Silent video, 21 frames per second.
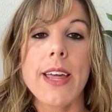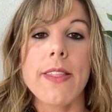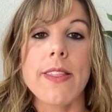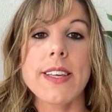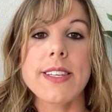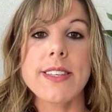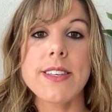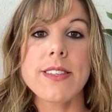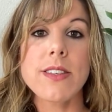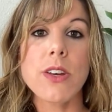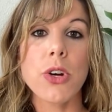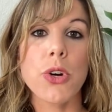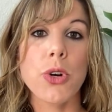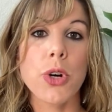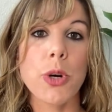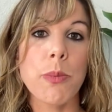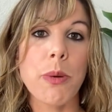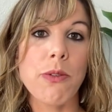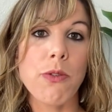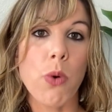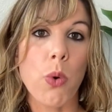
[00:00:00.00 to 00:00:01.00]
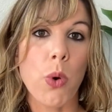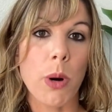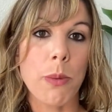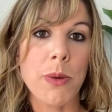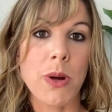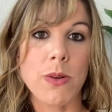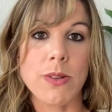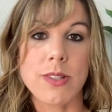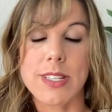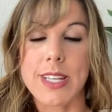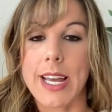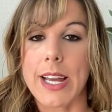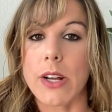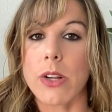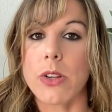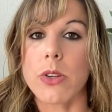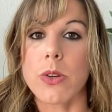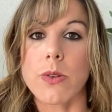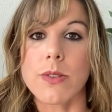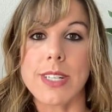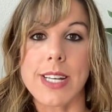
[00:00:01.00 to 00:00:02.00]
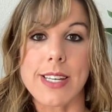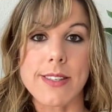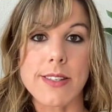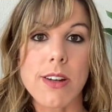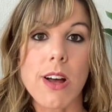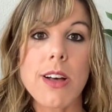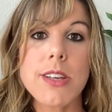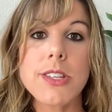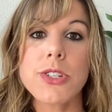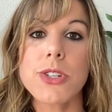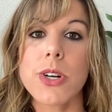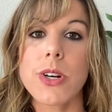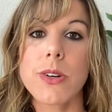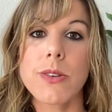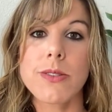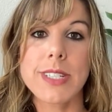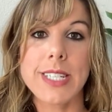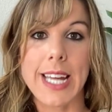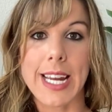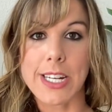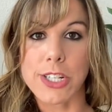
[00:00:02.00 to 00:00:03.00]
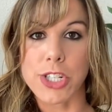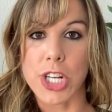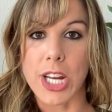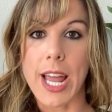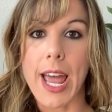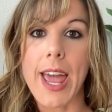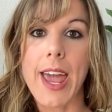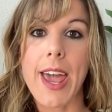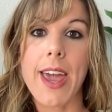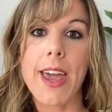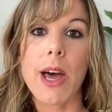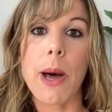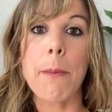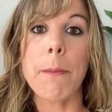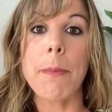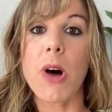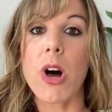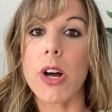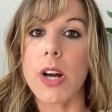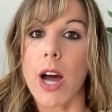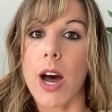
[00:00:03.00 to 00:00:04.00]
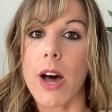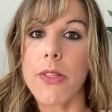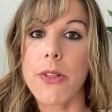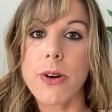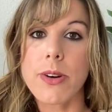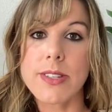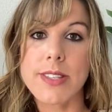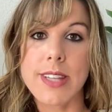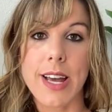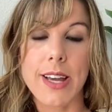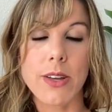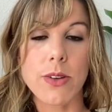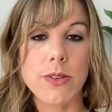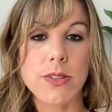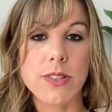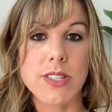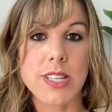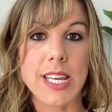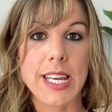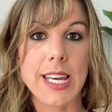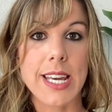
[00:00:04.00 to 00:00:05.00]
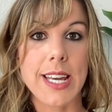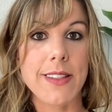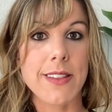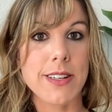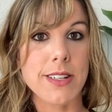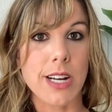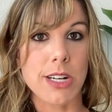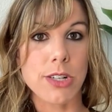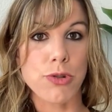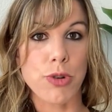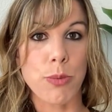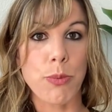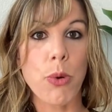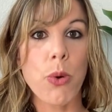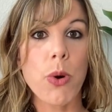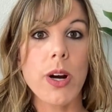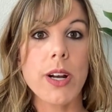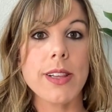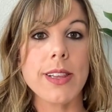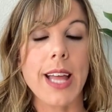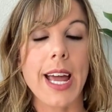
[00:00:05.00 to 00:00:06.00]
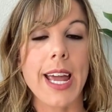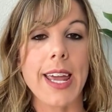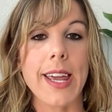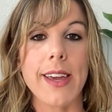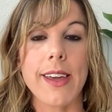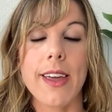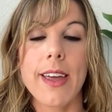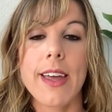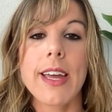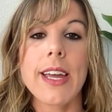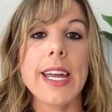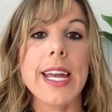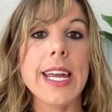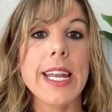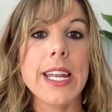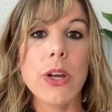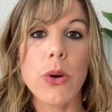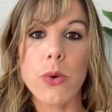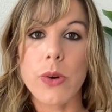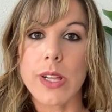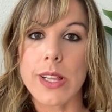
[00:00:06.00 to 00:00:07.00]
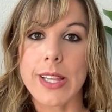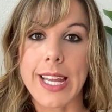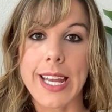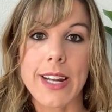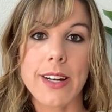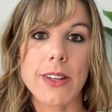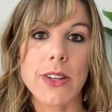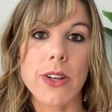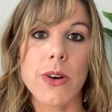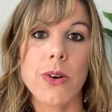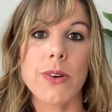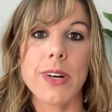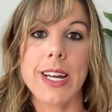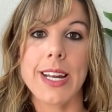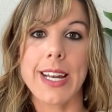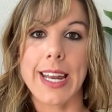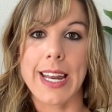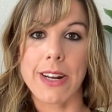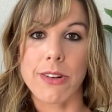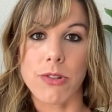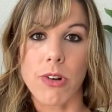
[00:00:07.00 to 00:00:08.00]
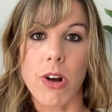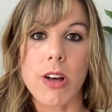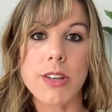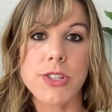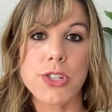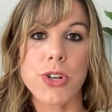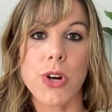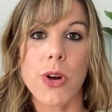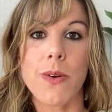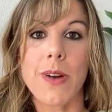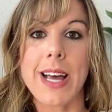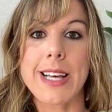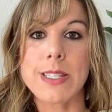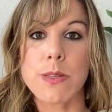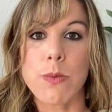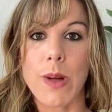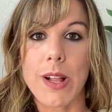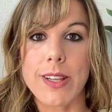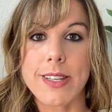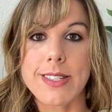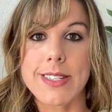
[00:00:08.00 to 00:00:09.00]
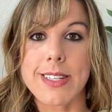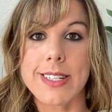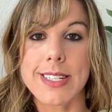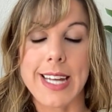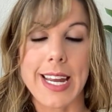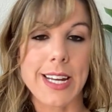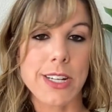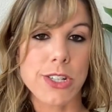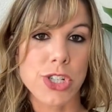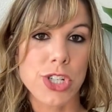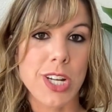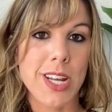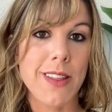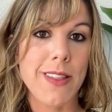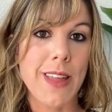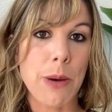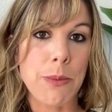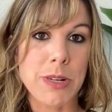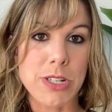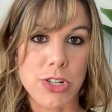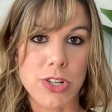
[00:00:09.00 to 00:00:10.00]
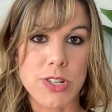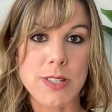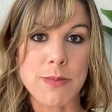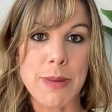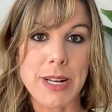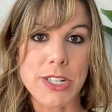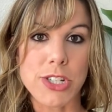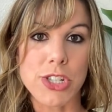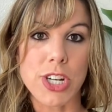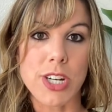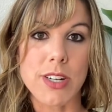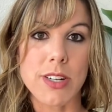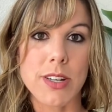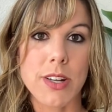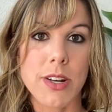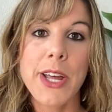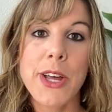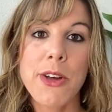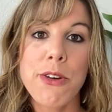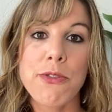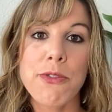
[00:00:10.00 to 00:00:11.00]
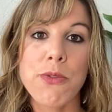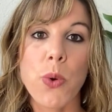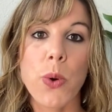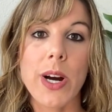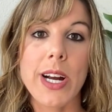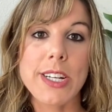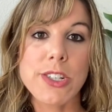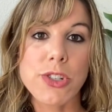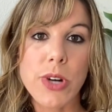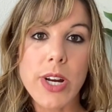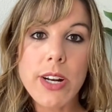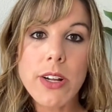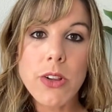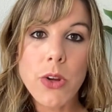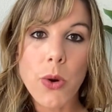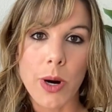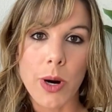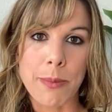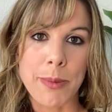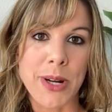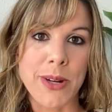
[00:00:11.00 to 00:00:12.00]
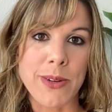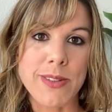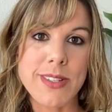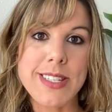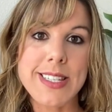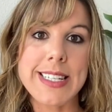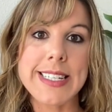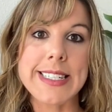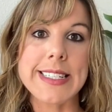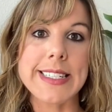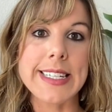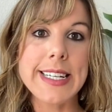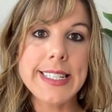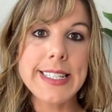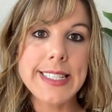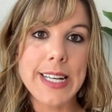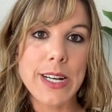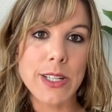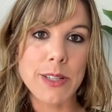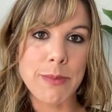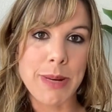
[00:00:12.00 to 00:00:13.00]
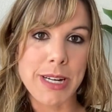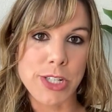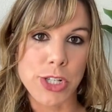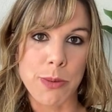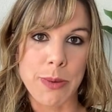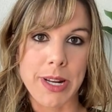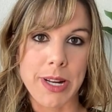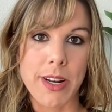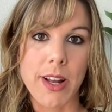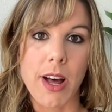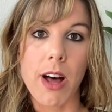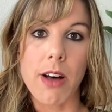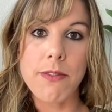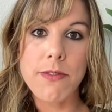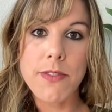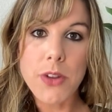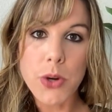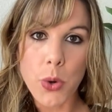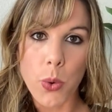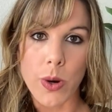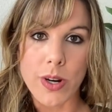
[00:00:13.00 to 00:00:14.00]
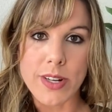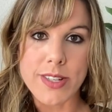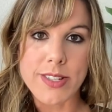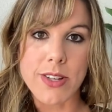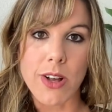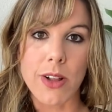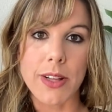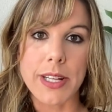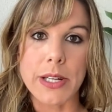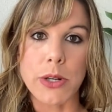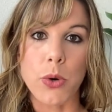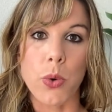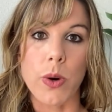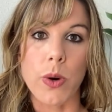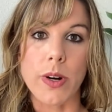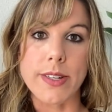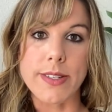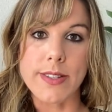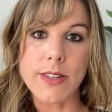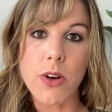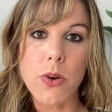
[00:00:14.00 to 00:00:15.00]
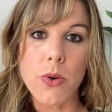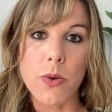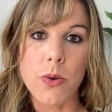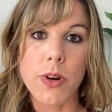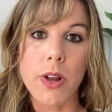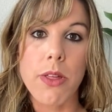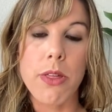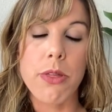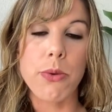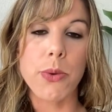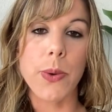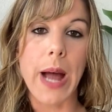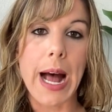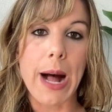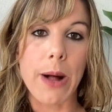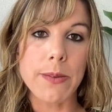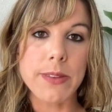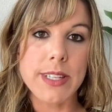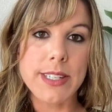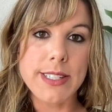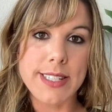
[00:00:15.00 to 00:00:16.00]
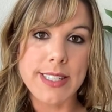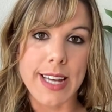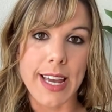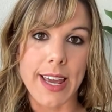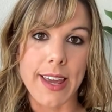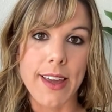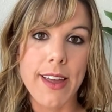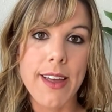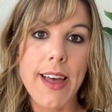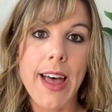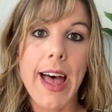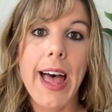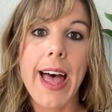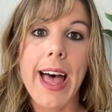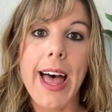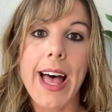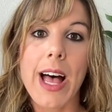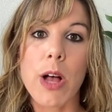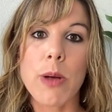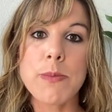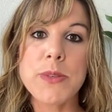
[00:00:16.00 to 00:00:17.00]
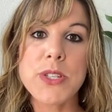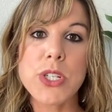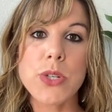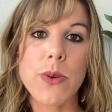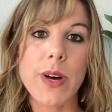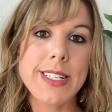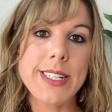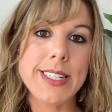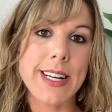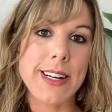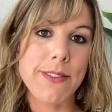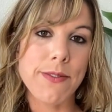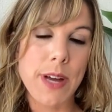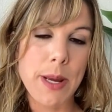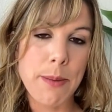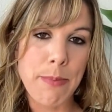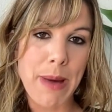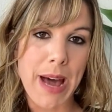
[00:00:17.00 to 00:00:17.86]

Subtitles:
this is a group of hormones that include testosterone, DHEA, among others that you'll see in the Dutch report, like etiocalanolone and androsterone, as well as the DHT that we just mentioned. For adrenal hormones, the detailed measurement of the cortisol and cortisone throughout the day helps to identify